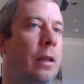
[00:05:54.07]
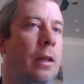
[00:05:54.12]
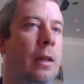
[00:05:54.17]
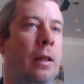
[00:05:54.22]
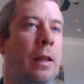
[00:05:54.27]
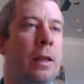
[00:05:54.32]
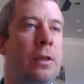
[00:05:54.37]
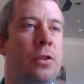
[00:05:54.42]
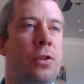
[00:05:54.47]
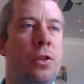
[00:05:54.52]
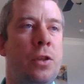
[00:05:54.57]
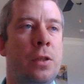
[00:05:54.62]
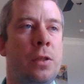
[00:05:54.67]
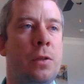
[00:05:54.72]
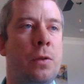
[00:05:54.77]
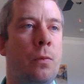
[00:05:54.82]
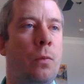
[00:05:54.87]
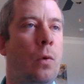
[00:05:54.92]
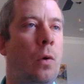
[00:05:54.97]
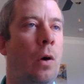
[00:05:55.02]
That's
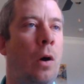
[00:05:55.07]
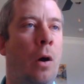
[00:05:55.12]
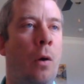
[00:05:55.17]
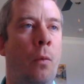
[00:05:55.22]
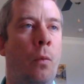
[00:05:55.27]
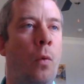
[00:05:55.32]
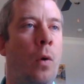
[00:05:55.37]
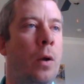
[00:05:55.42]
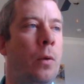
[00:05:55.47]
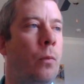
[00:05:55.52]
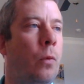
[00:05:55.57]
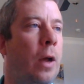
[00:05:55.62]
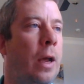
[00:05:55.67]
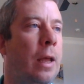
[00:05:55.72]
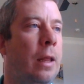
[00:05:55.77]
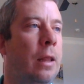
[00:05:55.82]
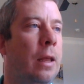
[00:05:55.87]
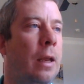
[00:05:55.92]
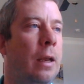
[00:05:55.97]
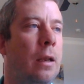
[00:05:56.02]
just uh, one way
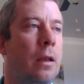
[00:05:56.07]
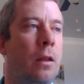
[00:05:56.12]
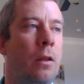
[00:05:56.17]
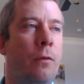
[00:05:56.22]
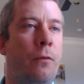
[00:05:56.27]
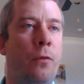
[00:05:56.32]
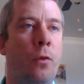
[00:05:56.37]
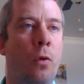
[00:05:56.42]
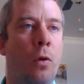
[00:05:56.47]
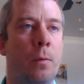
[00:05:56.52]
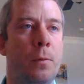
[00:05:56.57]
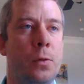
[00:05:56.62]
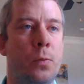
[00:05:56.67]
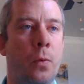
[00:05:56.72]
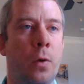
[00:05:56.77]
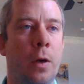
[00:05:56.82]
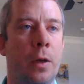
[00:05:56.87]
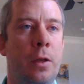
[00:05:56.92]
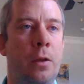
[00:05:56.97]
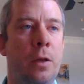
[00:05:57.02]
that the forms
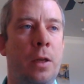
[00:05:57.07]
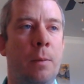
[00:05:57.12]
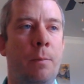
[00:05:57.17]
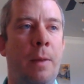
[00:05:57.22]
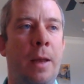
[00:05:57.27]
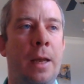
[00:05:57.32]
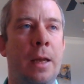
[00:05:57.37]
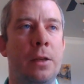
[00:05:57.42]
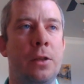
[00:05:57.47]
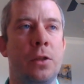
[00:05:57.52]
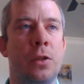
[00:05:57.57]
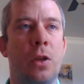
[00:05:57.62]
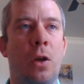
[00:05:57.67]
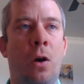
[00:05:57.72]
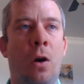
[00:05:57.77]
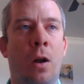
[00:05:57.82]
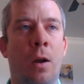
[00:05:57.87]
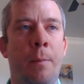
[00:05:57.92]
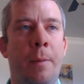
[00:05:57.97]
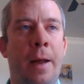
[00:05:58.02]
work. You can make it just
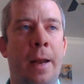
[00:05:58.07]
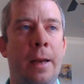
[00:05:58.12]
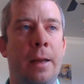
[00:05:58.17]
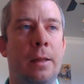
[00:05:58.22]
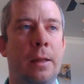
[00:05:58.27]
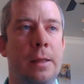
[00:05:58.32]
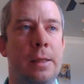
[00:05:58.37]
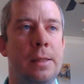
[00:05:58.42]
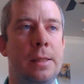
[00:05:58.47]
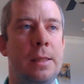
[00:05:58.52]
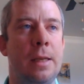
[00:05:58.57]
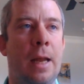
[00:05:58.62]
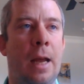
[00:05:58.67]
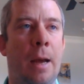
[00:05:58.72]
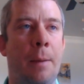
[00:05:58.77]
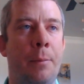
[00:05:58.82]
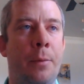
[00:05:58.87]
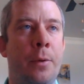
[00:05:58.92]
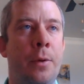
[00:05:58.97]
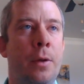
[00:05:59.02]
automatically snap,
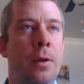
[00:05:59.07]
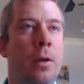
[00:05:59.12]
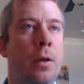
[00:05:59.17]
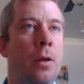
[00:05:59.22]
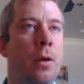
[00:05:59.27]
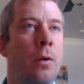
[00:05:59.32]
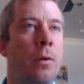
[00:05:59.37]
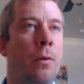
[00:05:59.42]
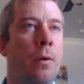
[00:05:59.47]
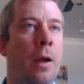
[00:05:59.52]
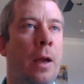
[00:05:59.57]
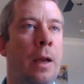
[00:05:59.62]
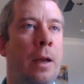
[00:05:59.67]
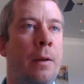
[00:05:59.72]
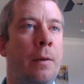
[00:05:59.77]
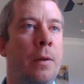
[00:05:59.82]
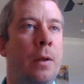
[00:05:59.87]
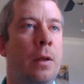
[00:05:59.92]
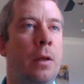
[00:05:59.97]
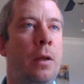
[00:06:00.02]
right?
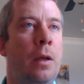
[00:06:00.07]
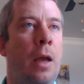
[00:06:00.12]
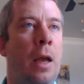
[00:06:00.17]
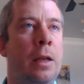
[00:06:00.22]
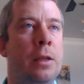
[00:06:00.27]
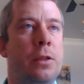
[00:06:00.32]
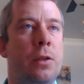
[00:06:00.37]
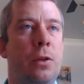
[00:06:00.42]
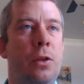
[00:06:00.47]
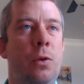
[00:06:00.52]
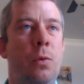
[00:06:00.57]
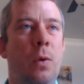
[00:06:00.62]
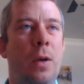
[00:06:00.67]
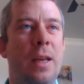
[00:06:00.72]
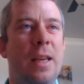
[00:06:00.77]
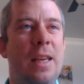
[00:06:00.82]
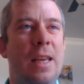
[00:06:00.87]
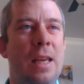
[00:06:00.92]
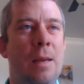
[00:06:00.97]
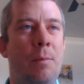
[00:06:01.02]
And so you want to
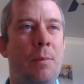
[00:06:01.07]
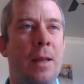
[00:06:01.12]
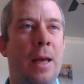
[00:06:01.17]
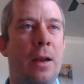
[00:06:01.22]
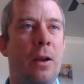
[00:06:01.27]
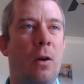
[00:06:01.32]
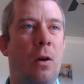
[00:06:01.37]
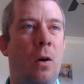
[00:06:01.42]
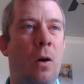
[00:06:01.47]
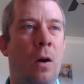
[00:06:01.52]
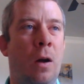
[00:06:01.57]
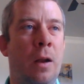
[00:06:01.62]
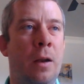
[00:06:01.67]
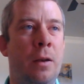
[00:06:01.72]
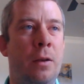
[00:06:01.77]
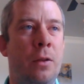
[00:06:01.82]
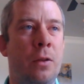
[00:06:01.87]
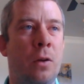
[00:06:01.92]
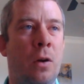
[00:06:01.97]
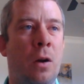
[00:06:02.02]
keep that on.
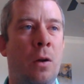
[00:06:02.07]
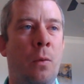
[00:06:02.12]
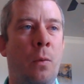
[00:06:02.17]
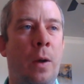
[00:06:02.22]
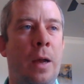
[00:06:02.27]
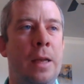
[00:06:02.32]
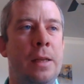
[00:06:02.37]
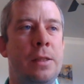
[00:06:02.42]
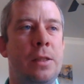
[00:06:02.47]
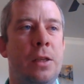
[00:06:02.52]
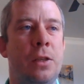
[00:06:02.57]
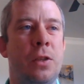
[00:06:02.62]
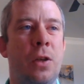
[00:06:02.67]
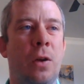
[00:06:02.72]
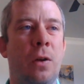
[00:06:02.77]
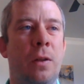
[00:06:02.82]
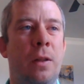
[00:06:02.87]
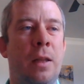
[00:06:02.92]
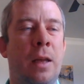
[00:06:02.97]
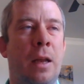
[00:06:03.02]
There are ways to
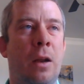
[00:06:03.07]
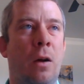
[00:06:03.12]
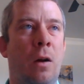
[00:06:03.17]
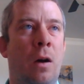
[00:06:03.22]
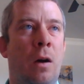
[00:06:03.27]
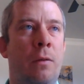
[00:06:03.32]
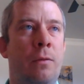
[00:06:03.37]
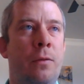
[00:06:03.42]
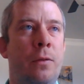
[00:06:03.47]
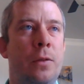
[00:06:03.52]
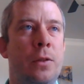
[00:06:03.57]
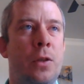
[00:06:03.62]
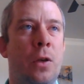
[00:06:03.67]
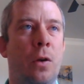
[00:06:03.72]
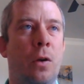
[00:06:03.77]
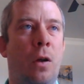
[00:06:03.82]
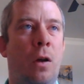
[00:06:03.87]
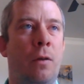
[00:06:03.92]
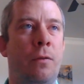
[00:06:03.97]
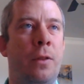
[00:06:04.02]
turn that off, turn
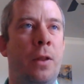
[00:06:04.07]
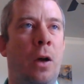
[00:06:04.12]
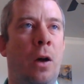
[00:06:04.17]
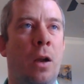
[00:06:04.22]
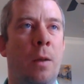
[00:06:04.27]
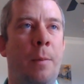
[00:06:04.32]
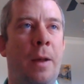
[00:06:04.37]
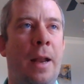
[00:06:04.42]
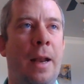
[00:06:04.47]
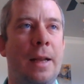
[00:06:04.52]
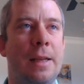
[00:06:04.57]
off the automatic